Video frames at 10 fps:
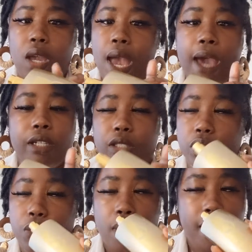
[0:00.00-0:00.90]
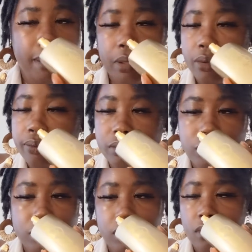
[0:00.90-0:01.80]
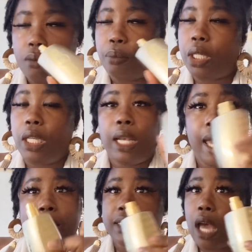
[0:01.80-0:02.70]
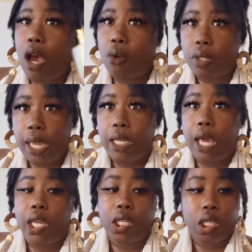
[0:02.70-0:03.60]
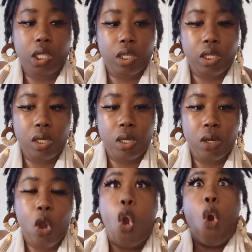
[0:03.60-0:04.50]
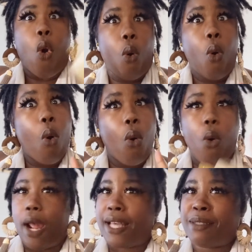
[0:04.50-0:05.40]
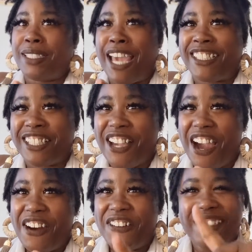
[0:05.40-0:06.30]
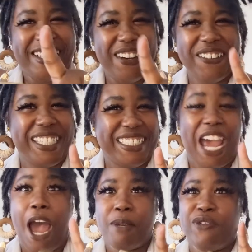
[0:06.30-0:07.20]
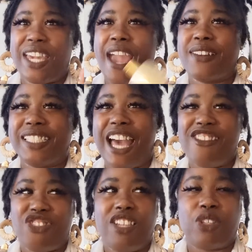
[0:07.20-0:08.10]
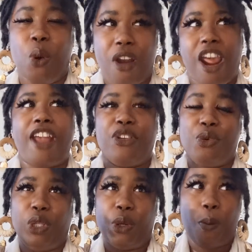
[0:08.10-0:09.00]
how to describe it. But it lasts all day. Like, oh, I got something I gotta show y'all. I'm gonna get to that. I almost forget because I just ordered a new little